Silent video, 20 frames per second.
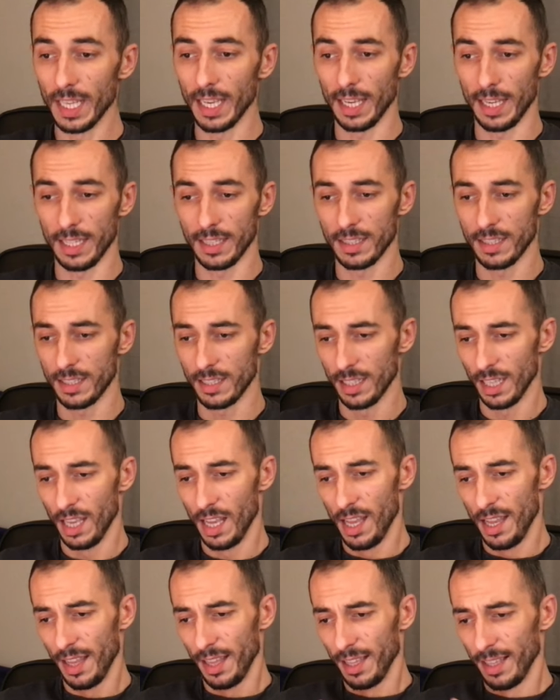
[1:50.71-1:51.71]
It's
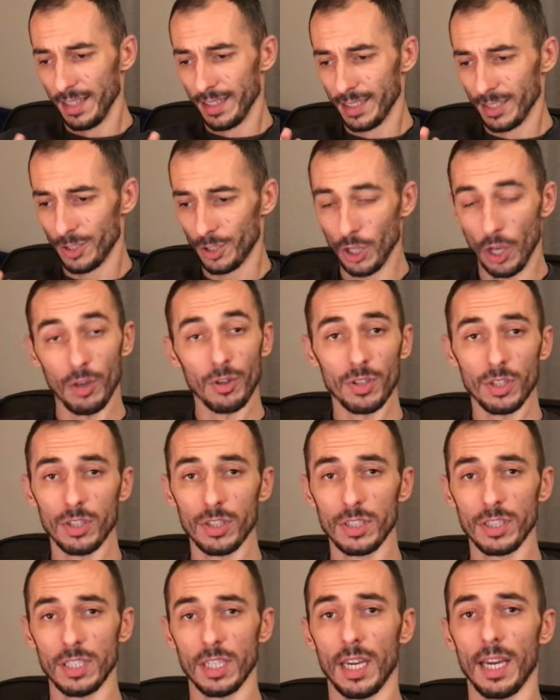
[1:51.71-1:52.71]
so
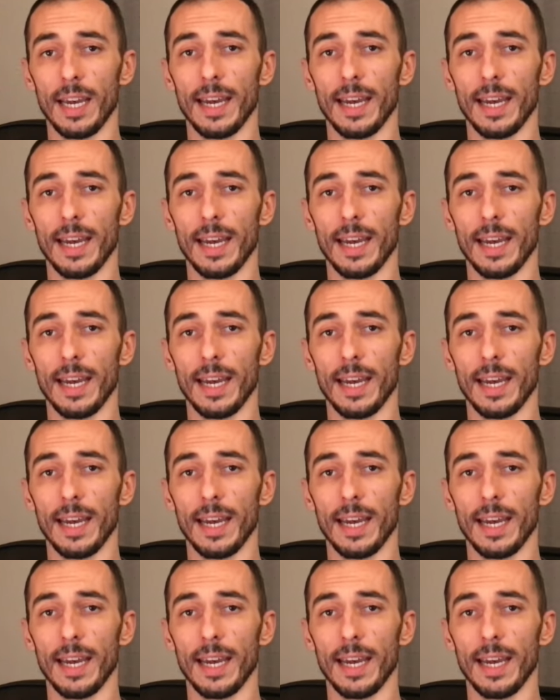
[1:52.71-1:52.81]
good